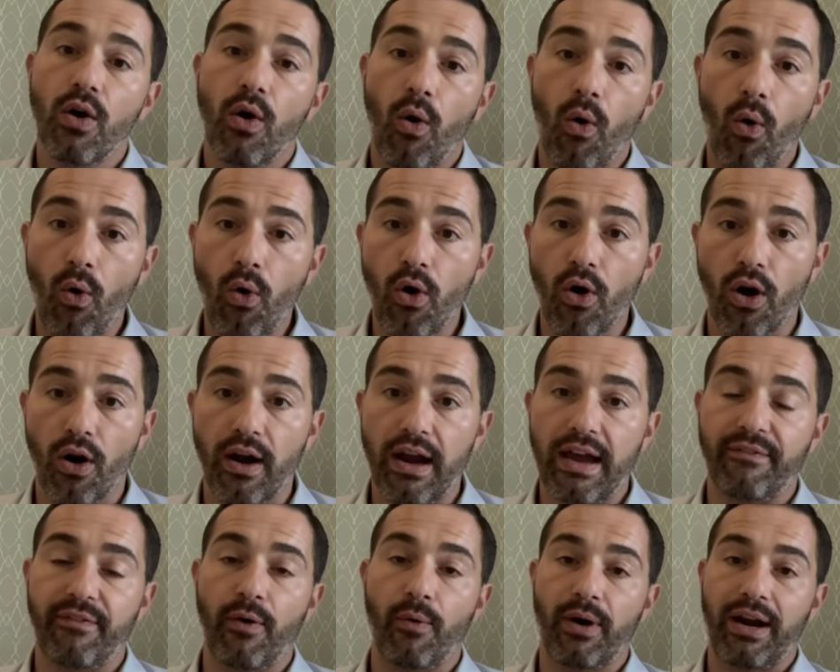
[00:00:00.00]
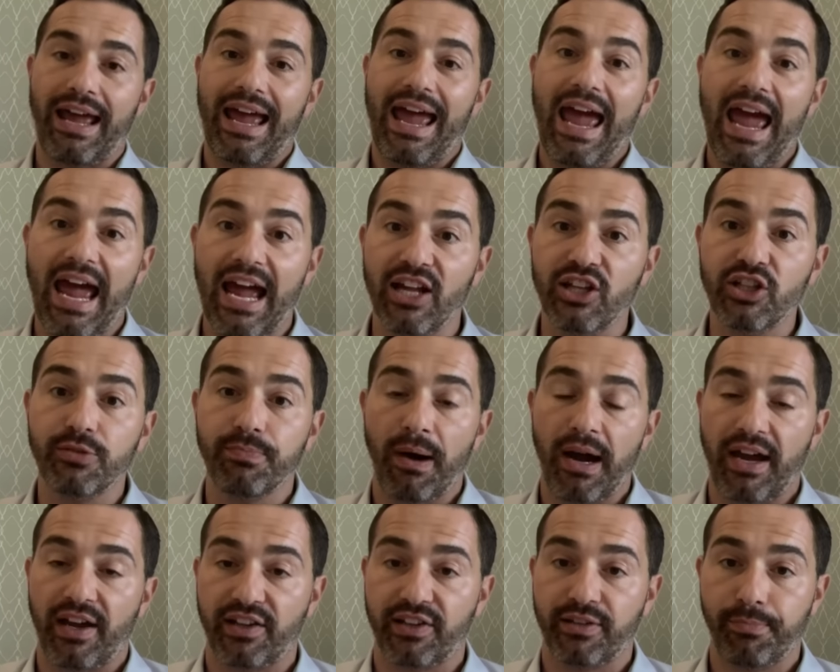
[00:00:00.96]
Or if I want to hedge my
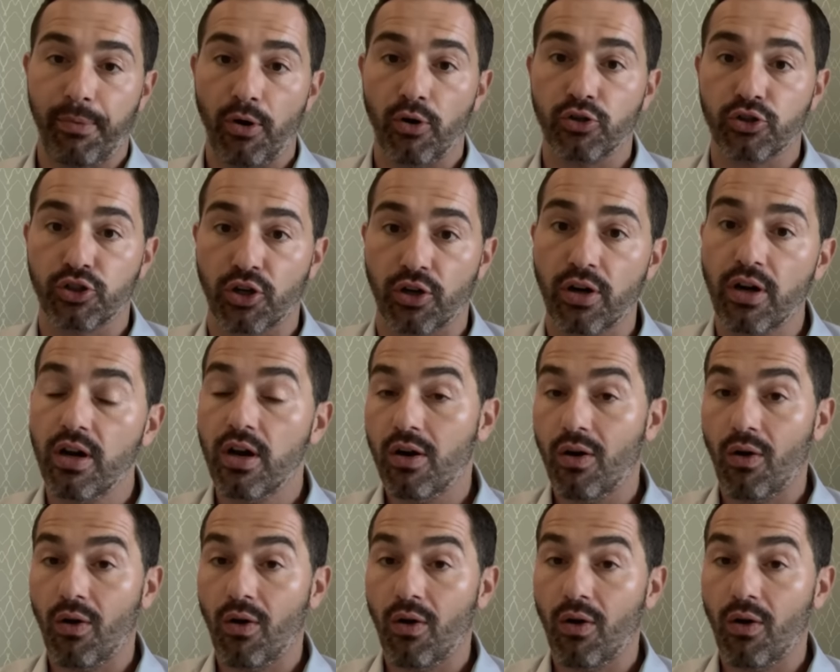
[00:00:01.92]
exposure,